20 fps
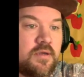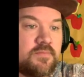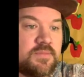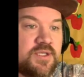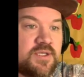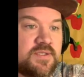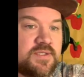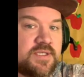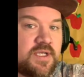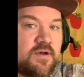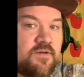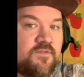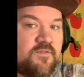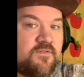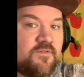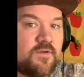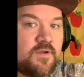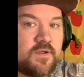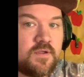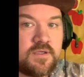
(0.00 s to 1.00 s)

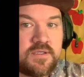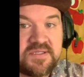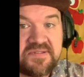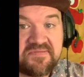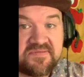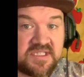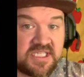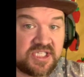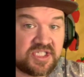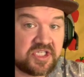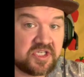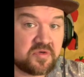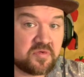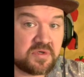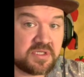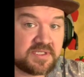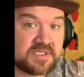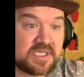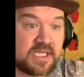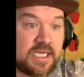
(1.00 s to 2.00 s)
yourself teaching
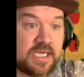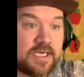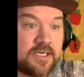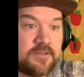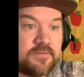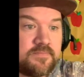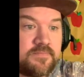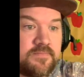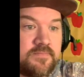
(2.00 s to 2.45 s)
one slide.